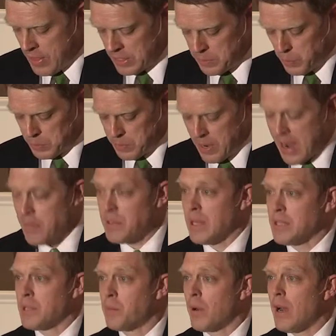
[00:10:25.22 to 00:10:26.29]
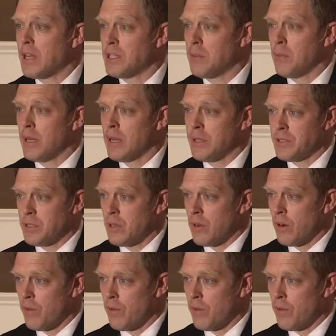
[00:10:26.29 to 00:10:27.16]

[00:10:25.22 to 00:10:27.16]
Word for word: This was perhaps not surprising because